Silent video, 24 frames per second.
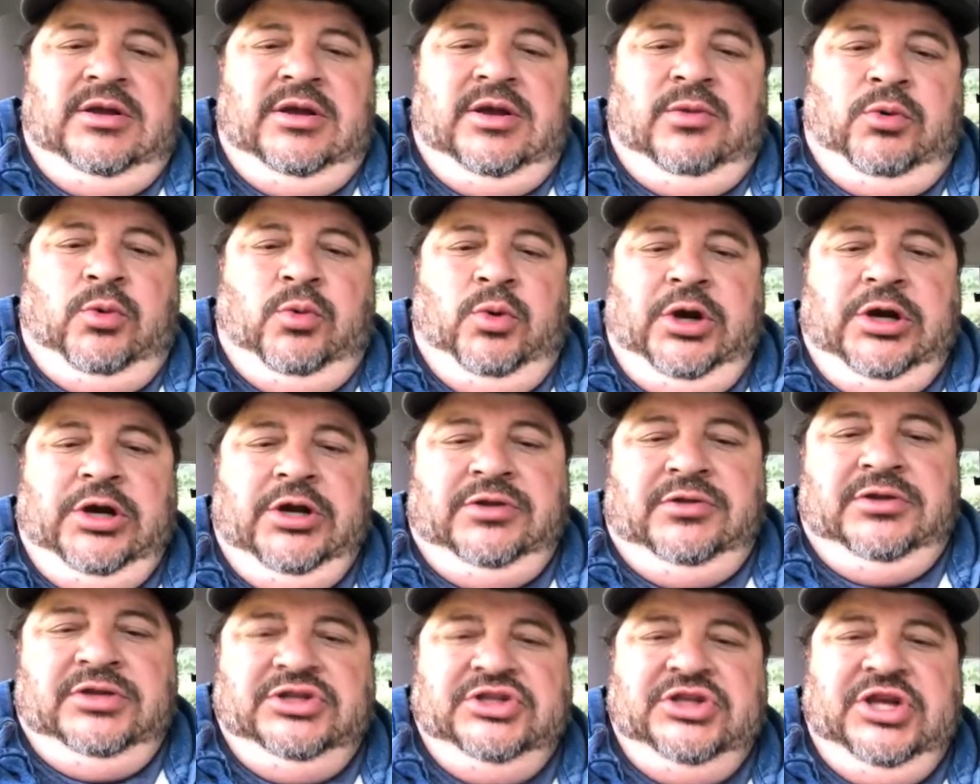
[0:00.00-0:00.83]
and we're
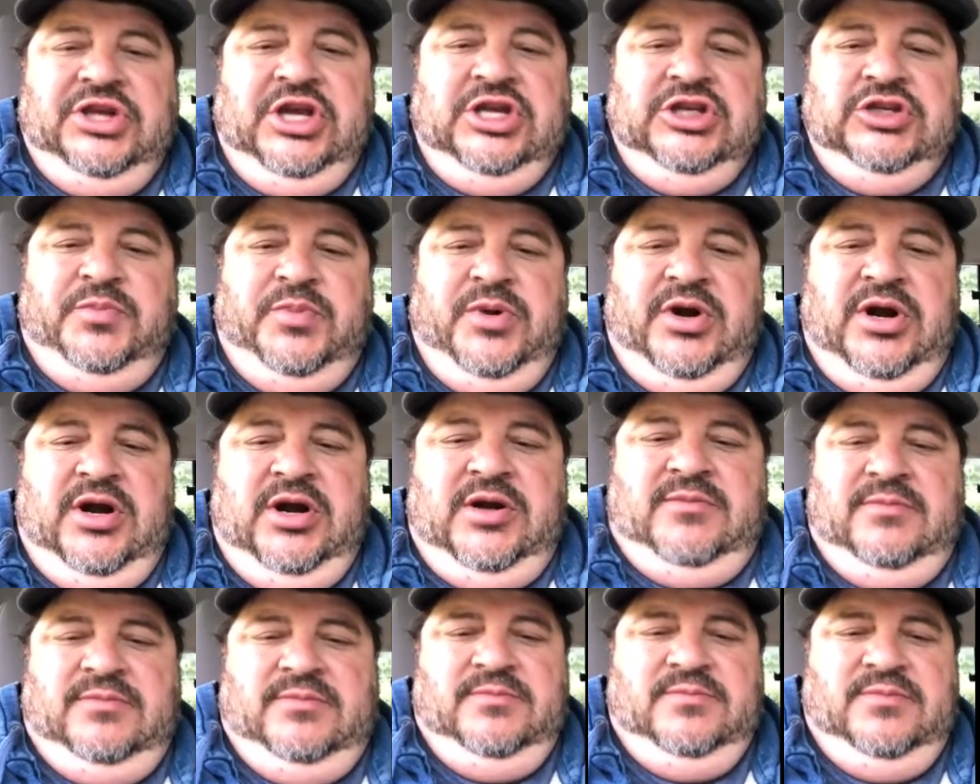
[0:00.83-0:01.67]
working through the change
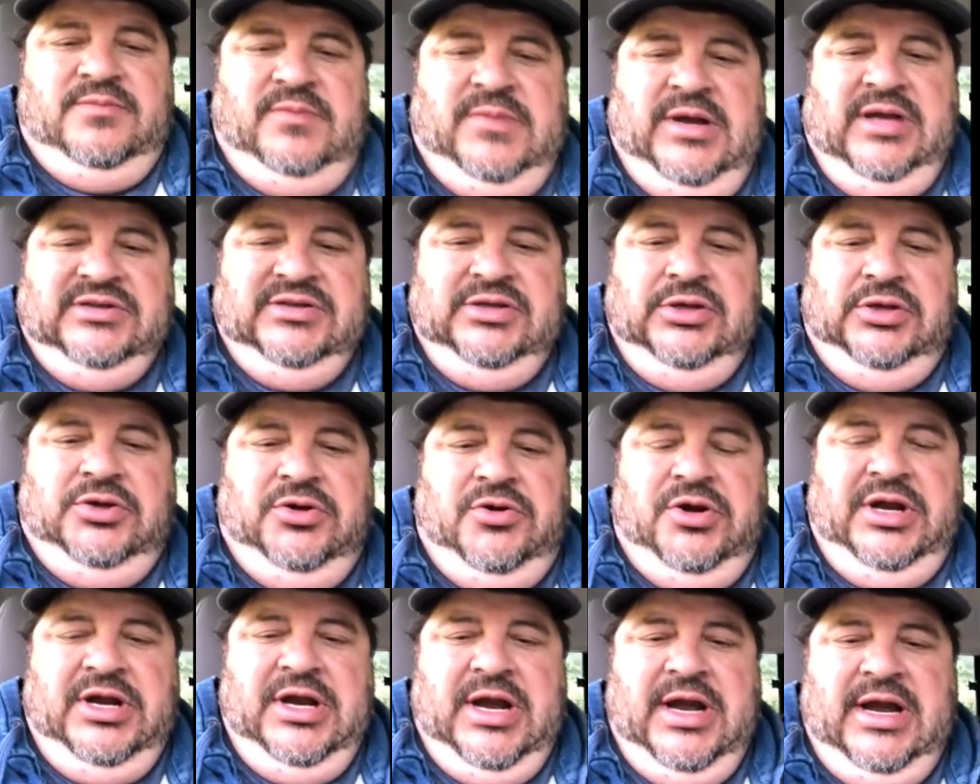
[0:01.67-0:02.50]
part. How's it
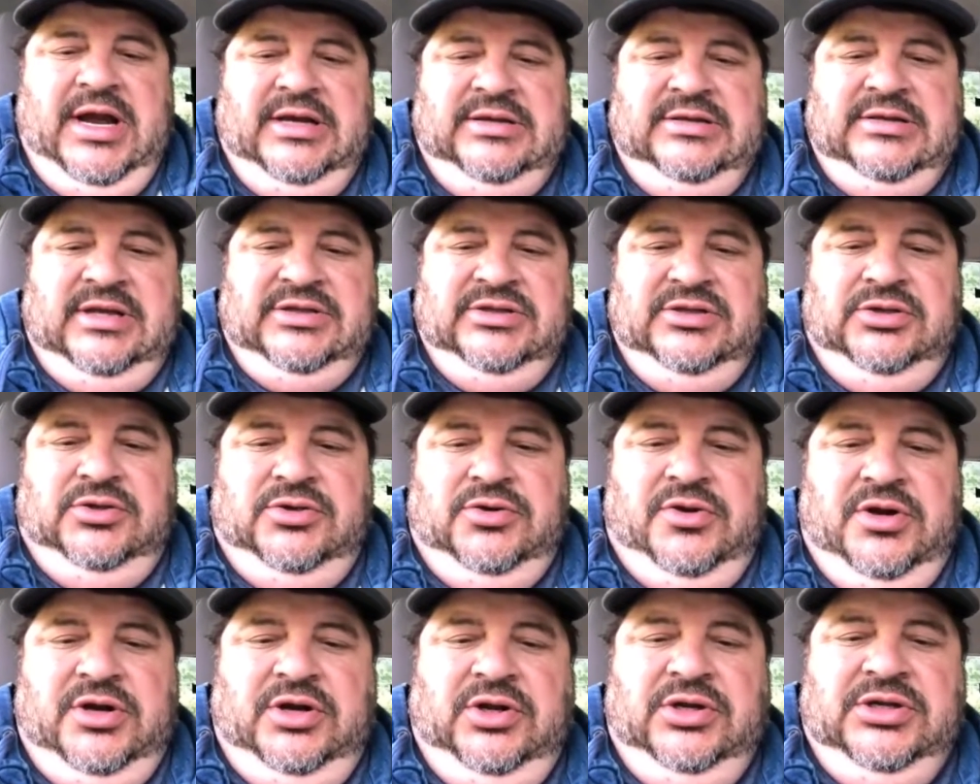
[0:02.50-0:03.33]
going, guys? How's it
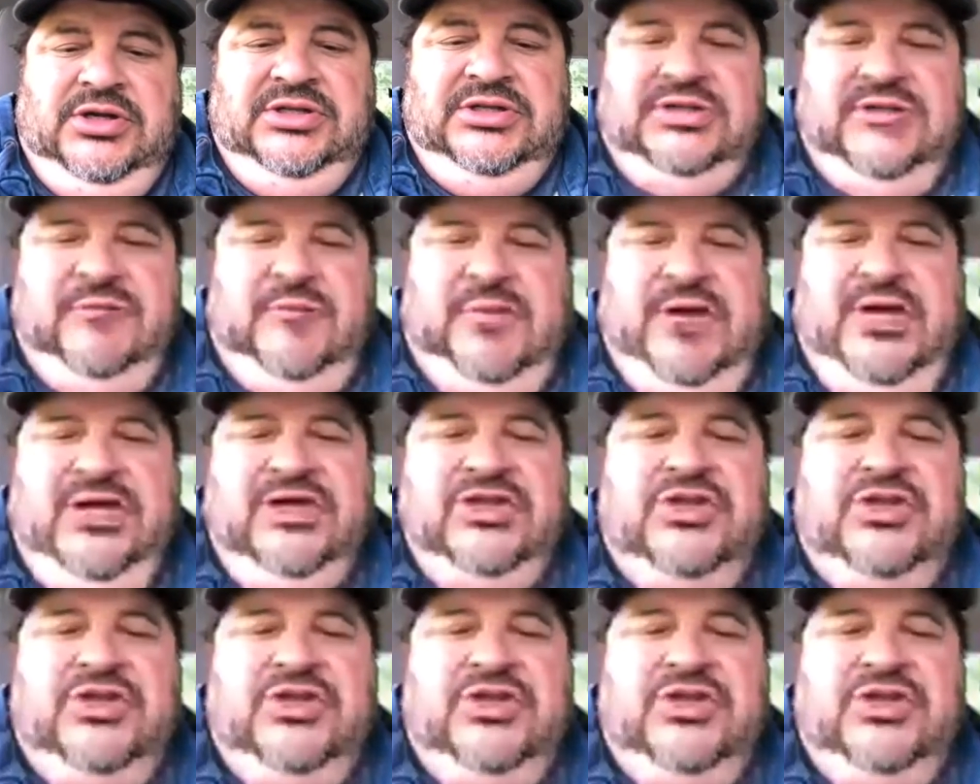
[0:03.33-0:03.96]
going? Good to see everybody.